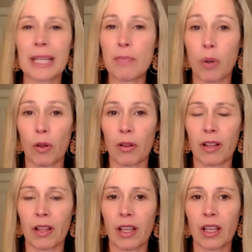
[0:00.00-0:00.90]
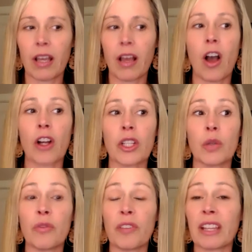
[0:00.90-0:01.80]
people, are
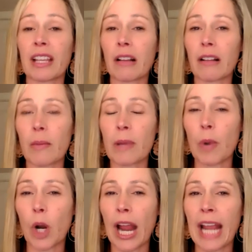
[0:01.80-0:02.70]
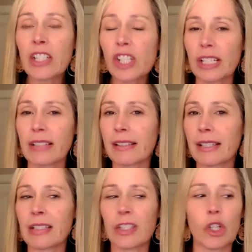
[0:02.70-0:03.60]
you feeling a little bit more anxious
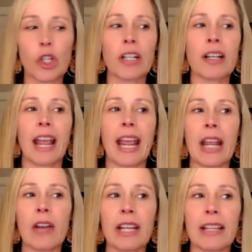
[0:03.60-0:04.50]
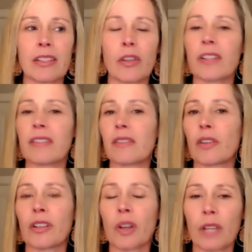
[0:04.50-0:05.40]
in certain areas or in
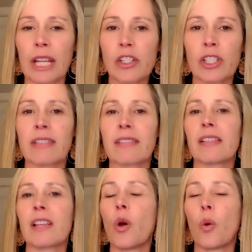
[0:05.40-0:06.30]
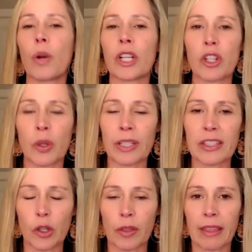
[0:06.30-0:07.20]
certain locations when you're doing
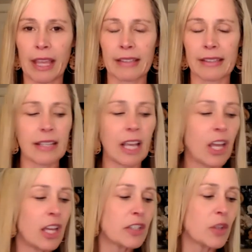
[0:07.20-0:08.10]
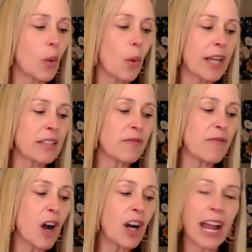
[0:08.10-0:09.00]
certain things? So, as
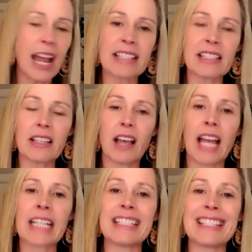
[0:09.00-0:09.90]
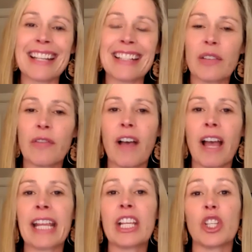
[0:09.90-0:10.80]
far as
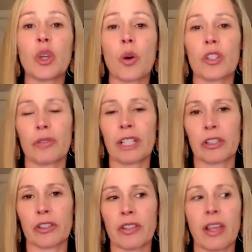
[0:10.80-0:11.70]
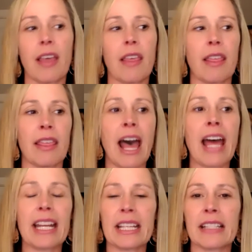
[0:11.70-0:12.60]
identifying your triggers,
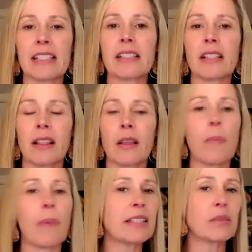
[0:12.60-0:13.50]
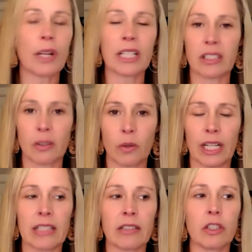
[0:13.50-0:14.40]
that is the best way to do
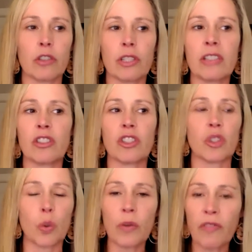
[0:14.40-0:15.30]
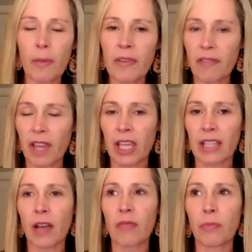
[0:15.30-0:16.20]
it, is to just do it from
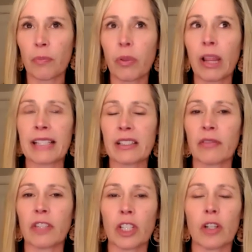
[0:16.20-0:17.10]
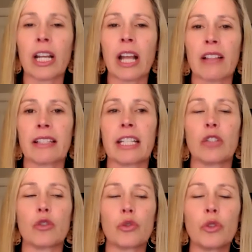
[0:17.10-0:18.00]
a place of
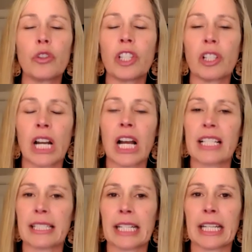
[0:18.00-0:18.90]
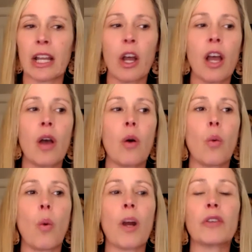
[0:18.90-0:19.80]
curiosity, true curiosity,
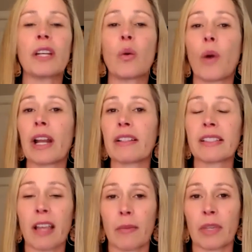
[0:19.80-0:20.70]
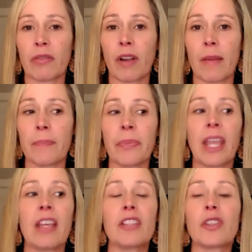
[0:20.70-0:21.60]
wondering where it's coming from
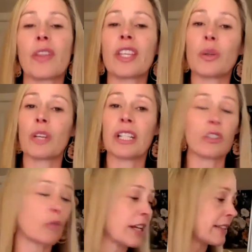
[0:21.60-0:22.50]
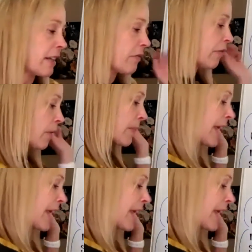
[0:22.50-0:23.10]
so that you can address it from